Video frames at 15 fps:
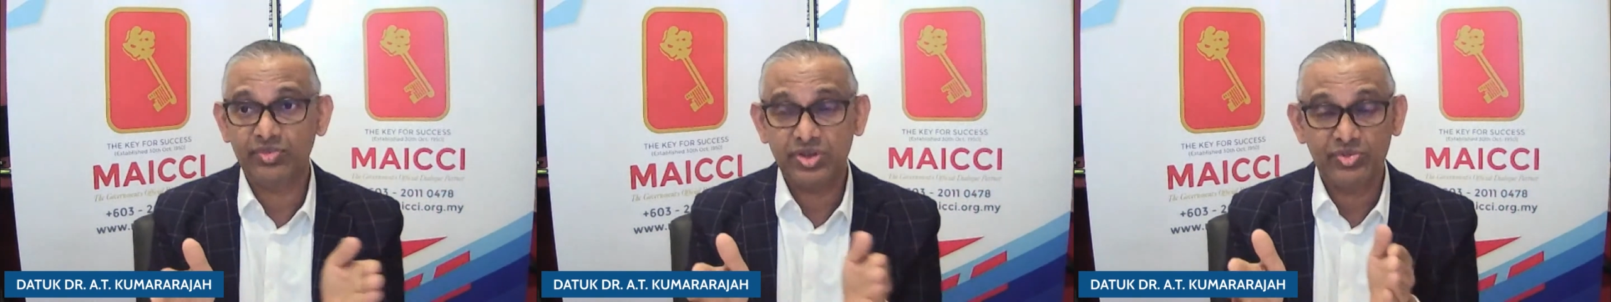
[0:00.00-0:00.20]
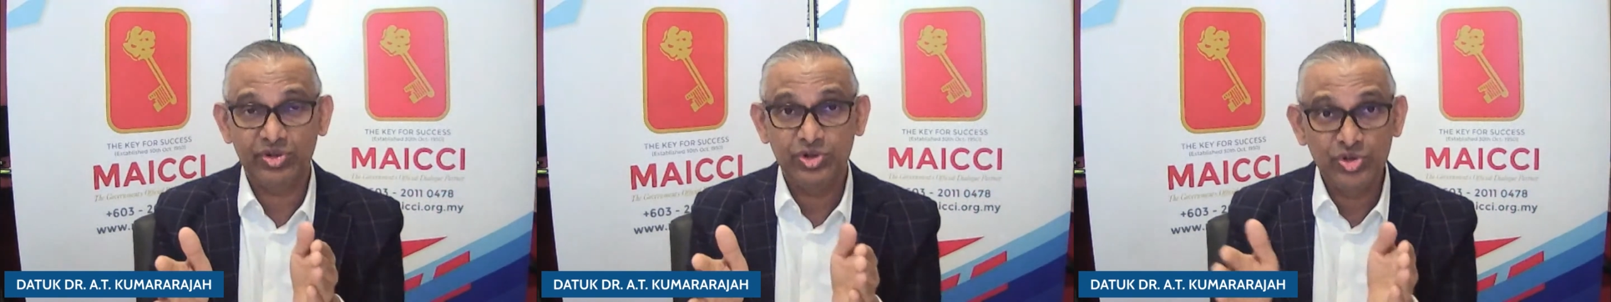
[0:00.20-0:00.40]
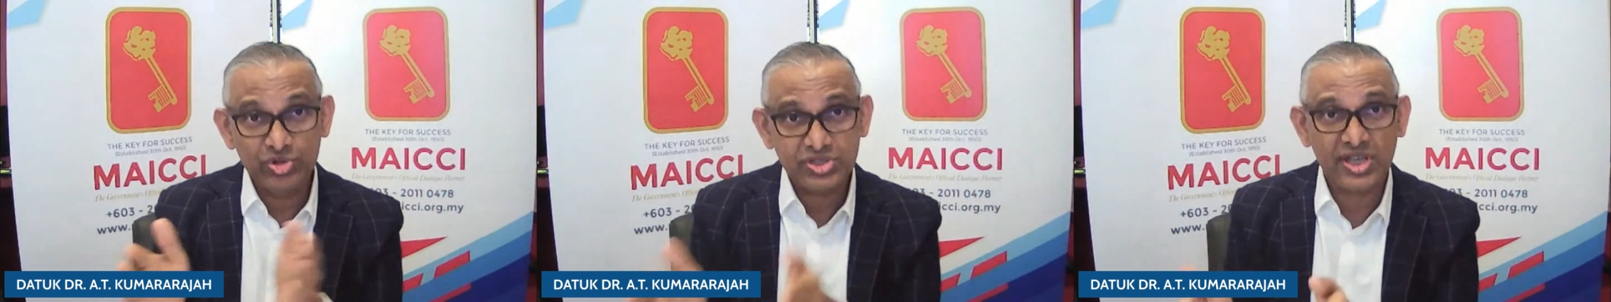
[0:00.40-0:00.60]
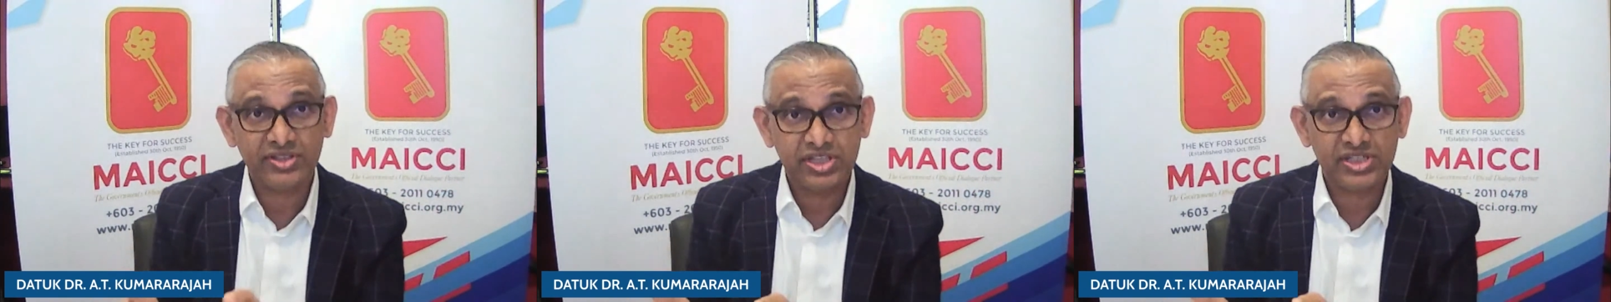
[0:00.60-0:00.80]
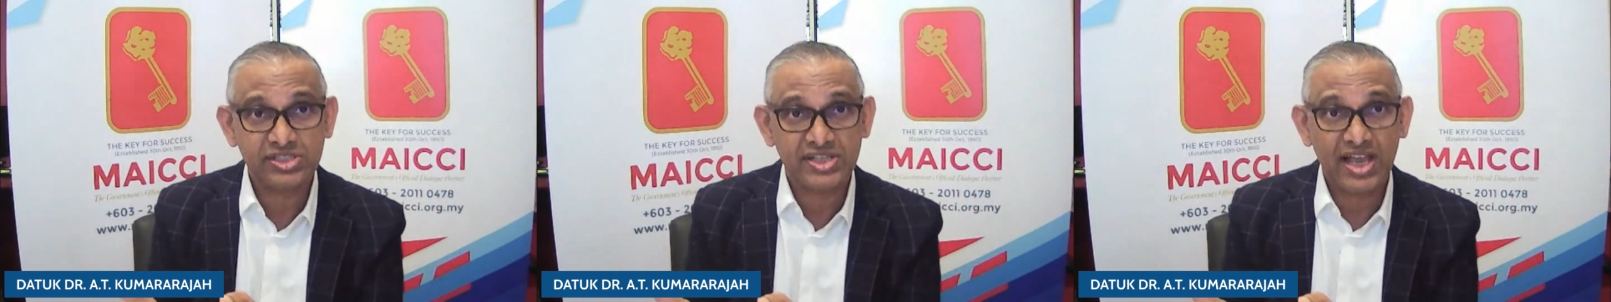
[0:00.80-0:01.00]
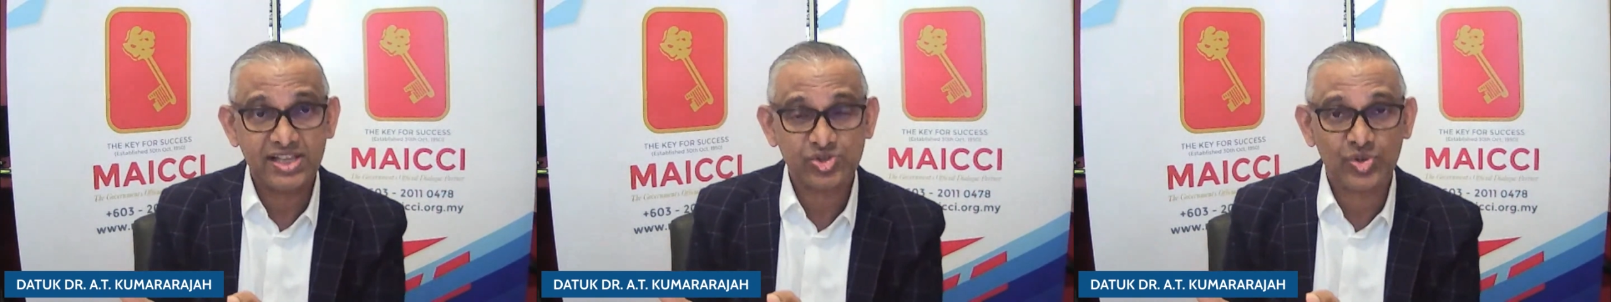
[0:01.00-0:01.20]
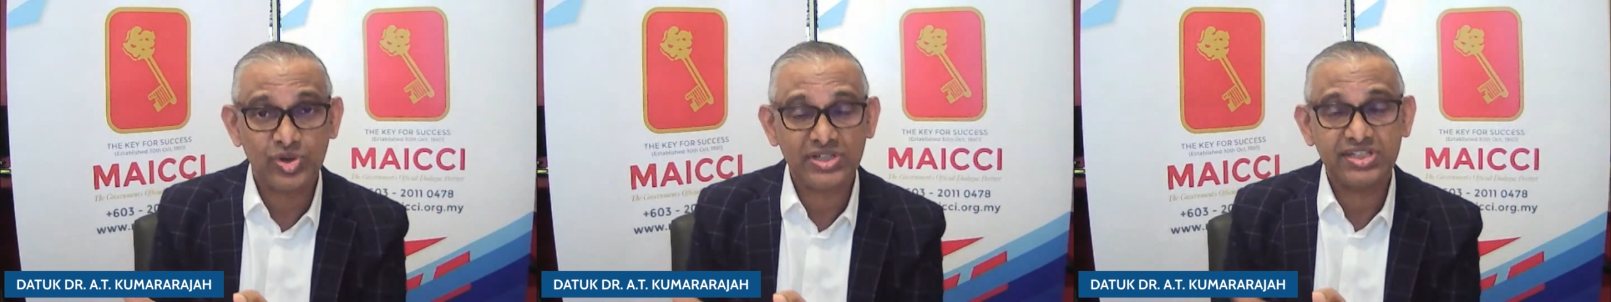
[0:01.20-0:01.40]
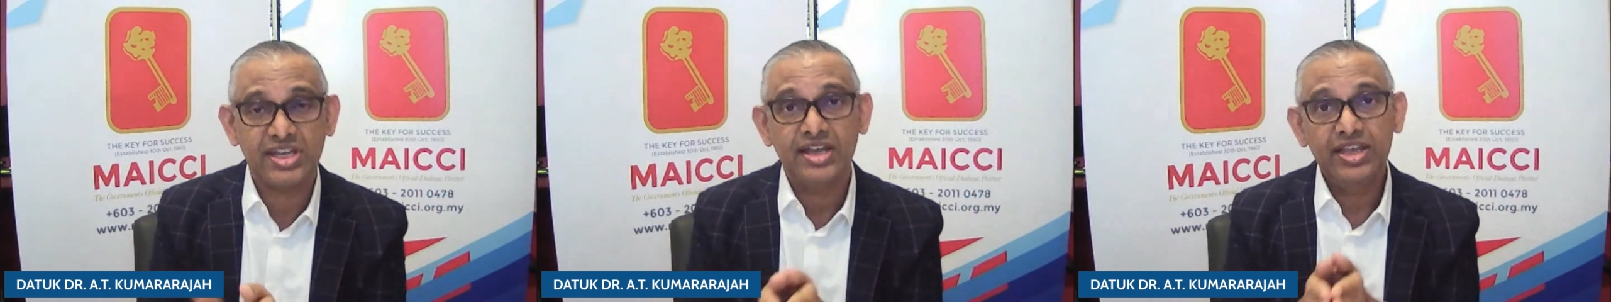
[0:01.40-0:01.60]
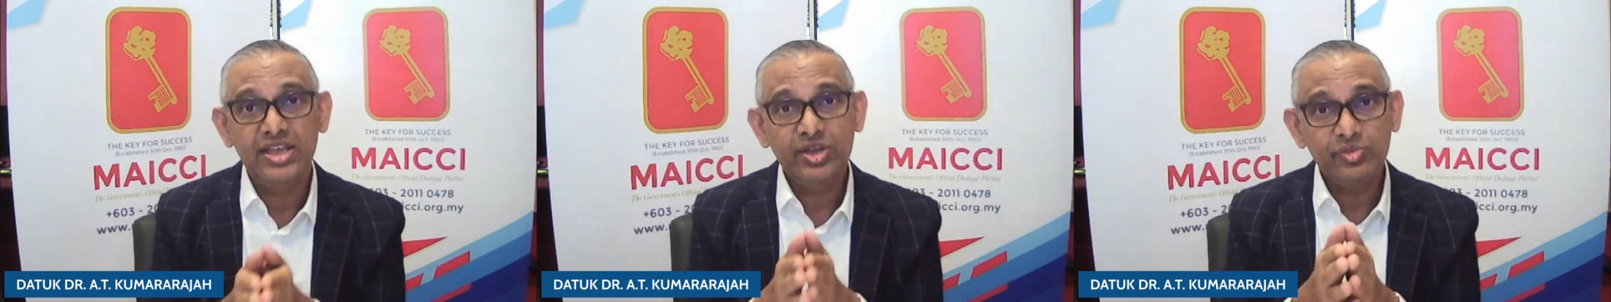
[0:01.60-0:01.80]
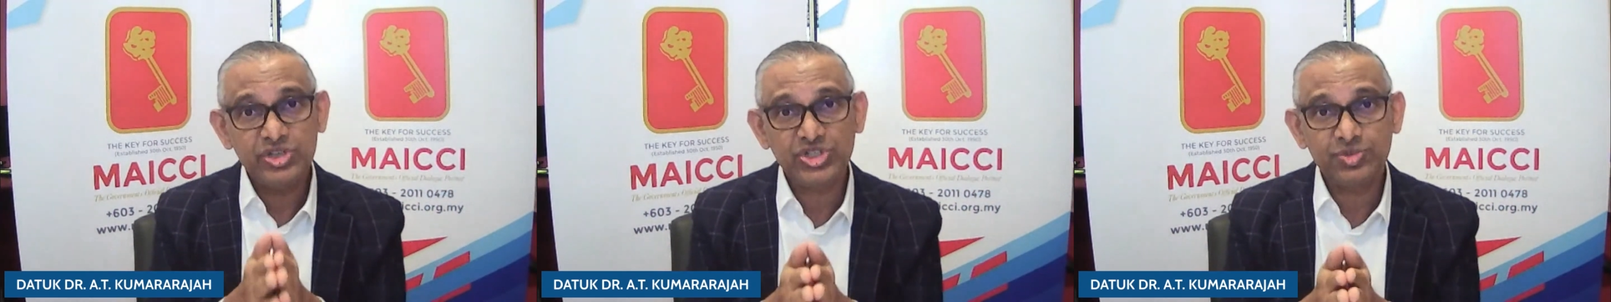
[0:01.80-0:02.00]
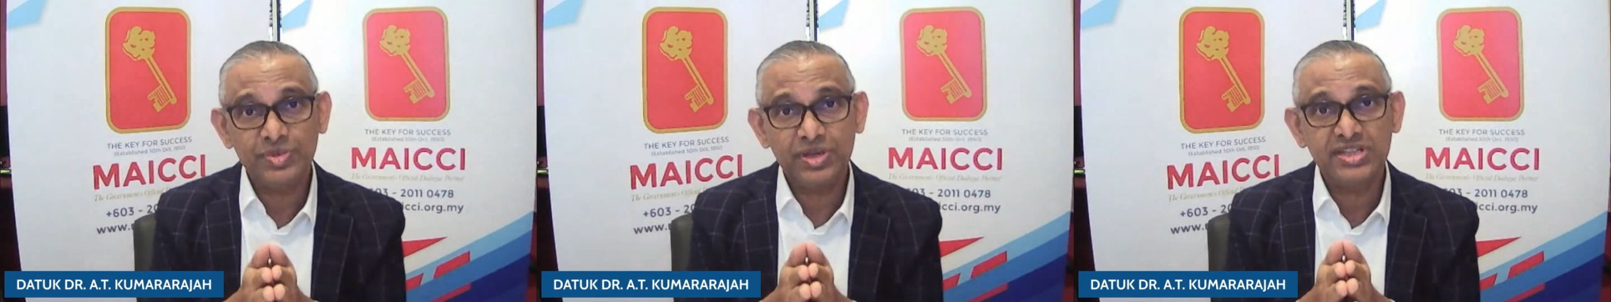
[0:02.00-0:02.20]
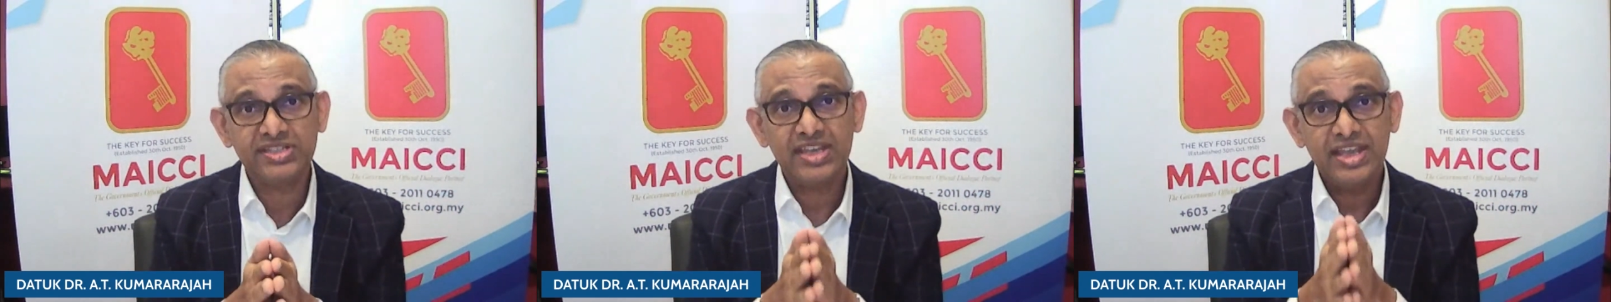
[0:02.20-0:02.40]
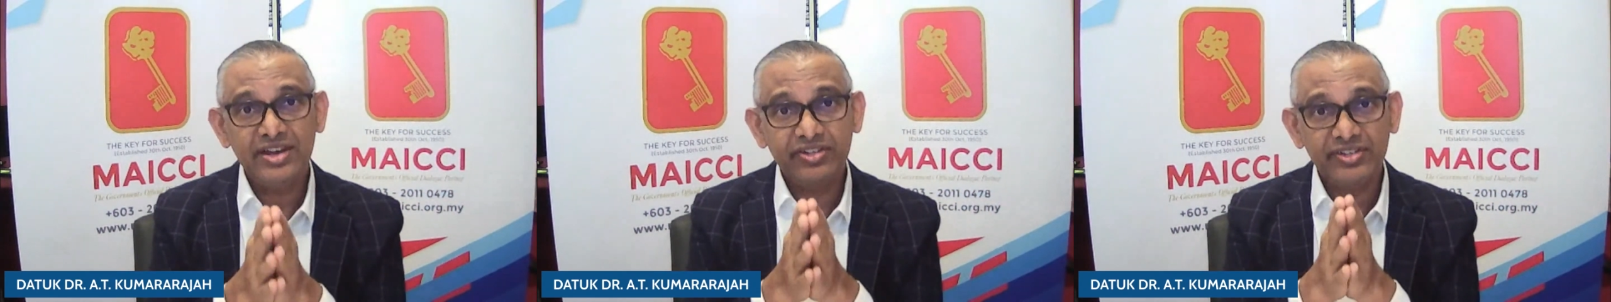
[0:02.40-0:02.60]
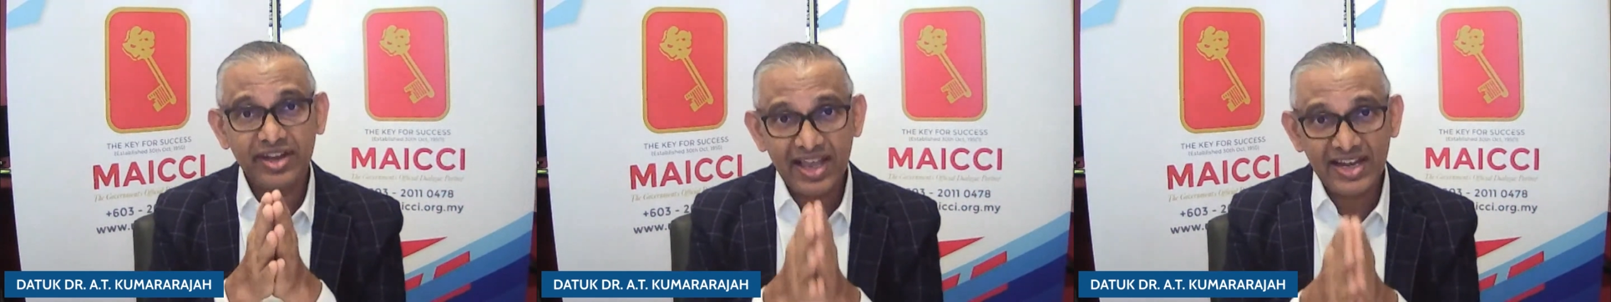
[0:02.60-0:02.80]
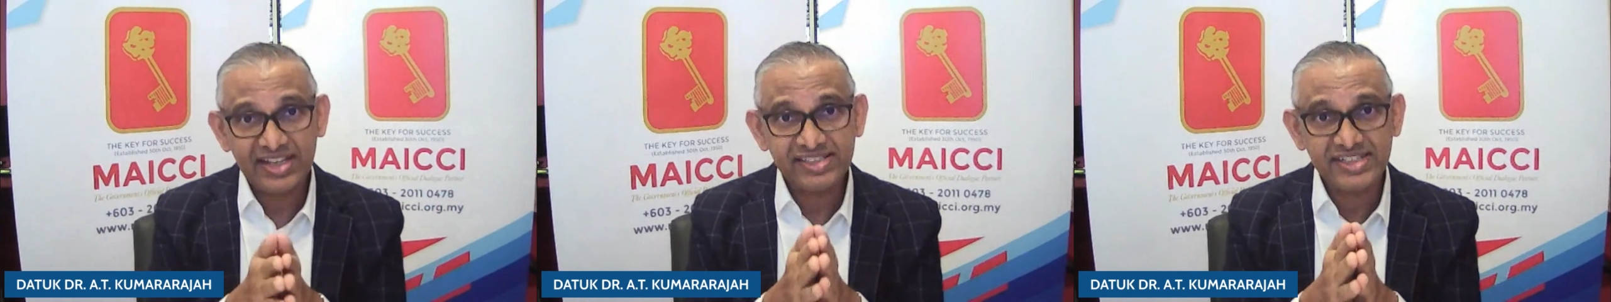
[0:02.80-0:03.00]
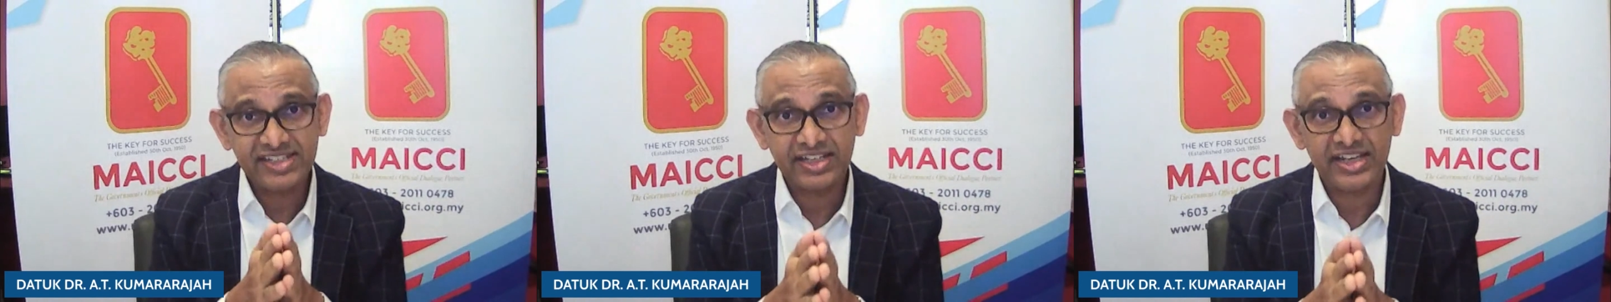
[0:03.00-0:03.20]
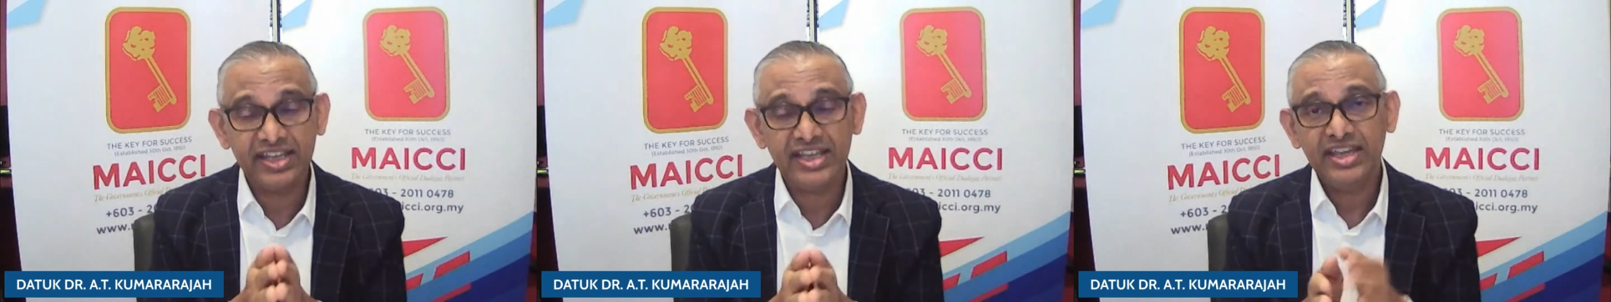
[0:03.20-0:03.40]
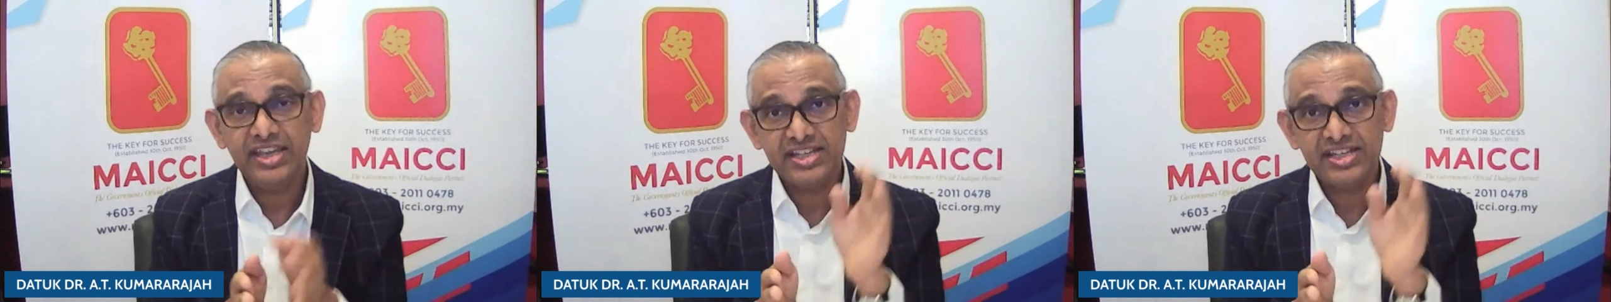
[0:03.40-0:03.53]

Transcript: We will lose out this last quarter, which means realistically,